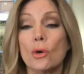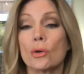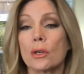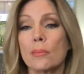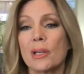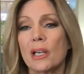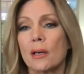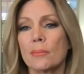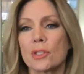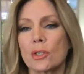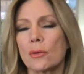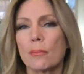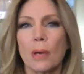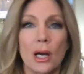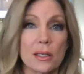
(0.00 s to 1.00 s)
or it becomes
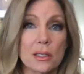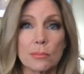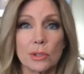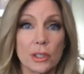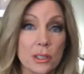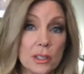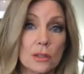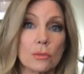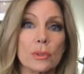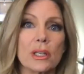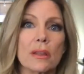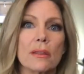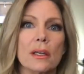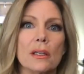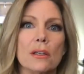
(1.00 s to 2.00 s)
so impossible to deal
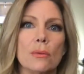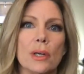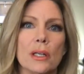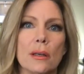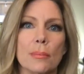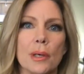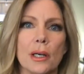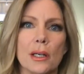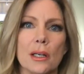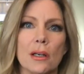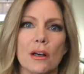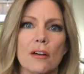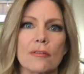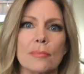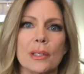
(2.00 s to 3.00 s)
with that you end up cutting it off